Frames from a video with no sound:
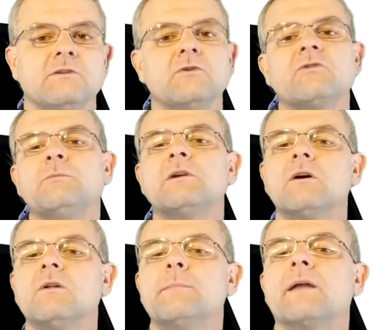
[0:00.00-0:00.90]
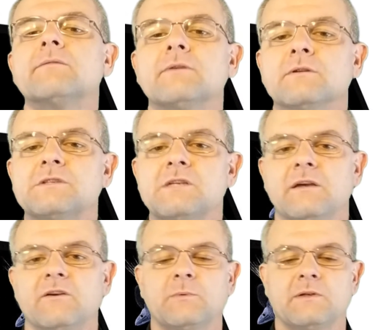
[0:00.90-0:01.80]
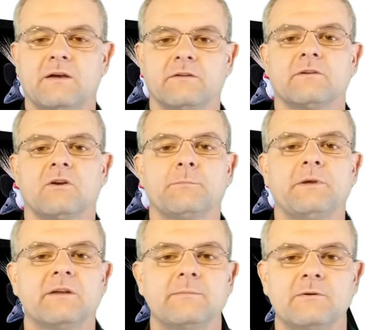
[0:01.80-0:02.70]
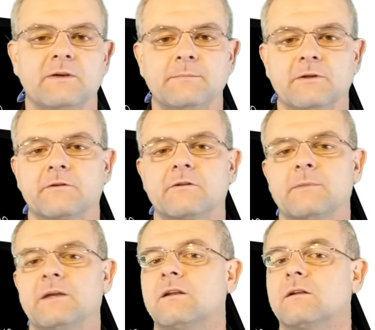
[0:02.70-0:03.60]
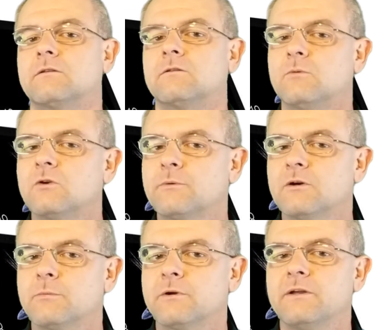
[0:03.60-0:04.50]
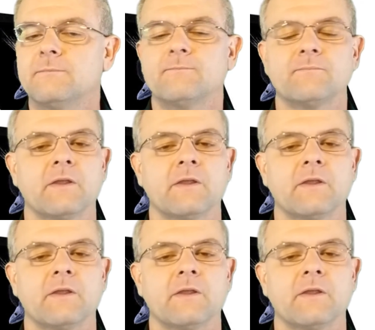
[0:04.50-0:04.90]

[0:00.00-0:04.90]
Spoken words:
It used to be called Manifold.js, but now it's called PWA Builder to make it a little more appropriate.